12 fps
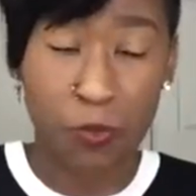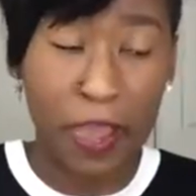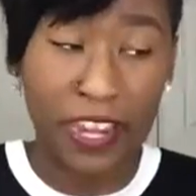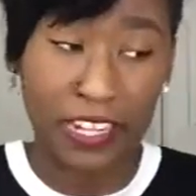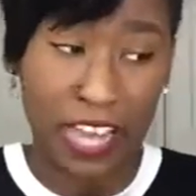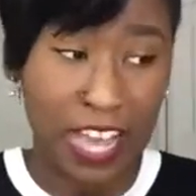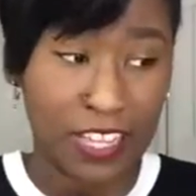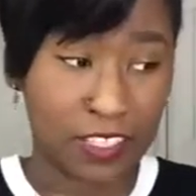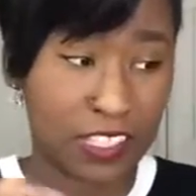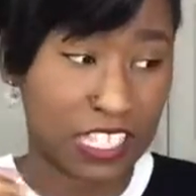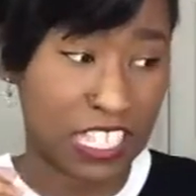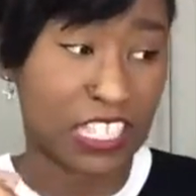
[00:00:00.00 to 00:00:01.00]
You may not
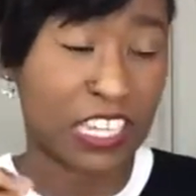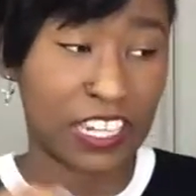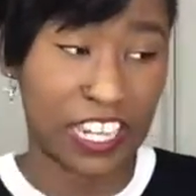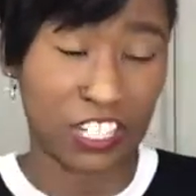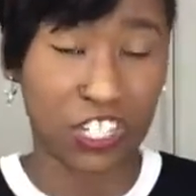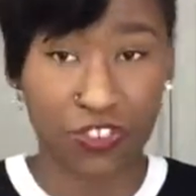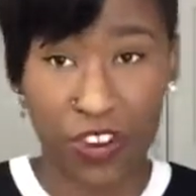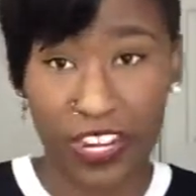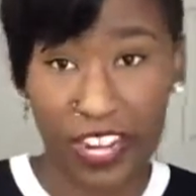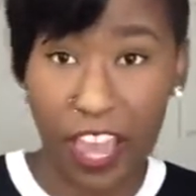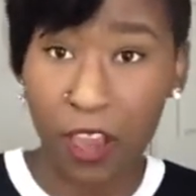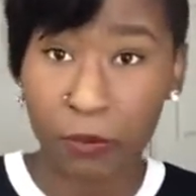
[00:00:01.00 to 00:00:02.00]
see the connections
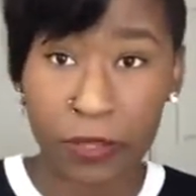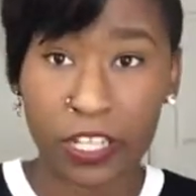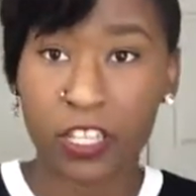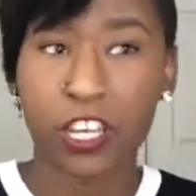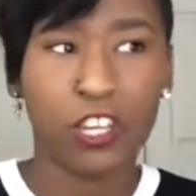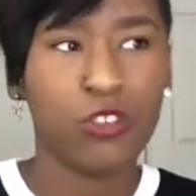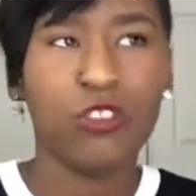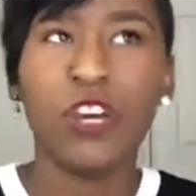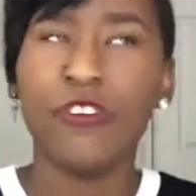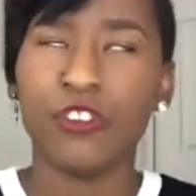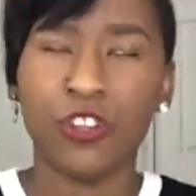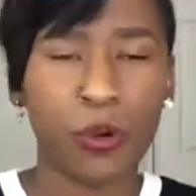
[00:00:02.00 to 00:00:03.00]
right now, but you
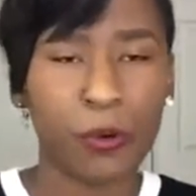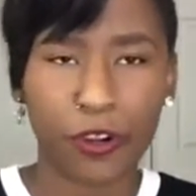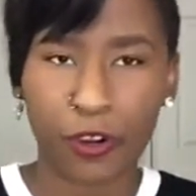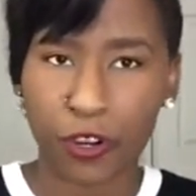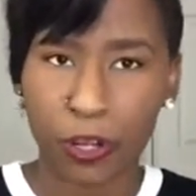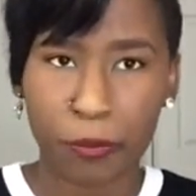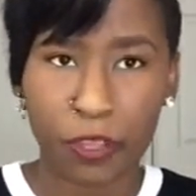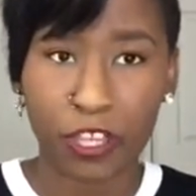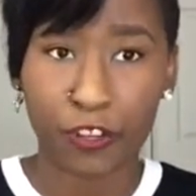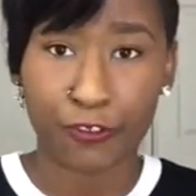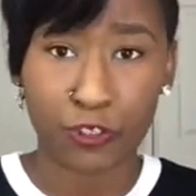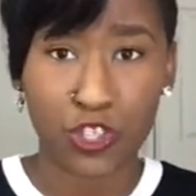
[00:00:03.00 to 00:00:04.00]
never know where you're going to be
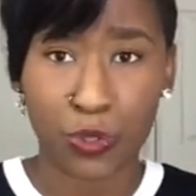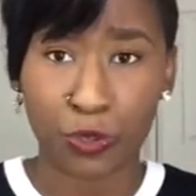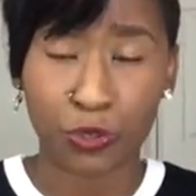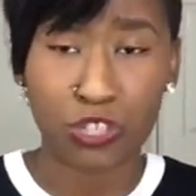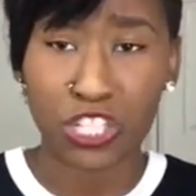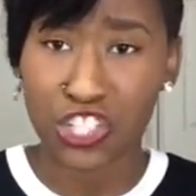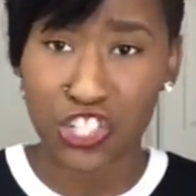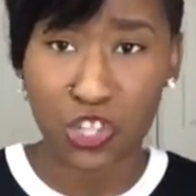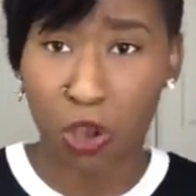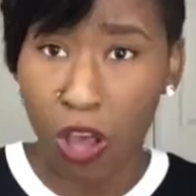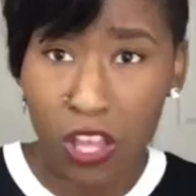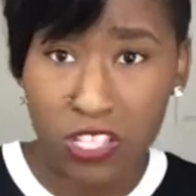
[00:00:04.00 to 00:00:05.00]
in the future where you need to just
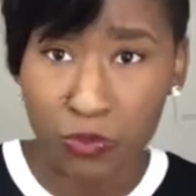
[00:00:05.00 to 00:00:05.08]
call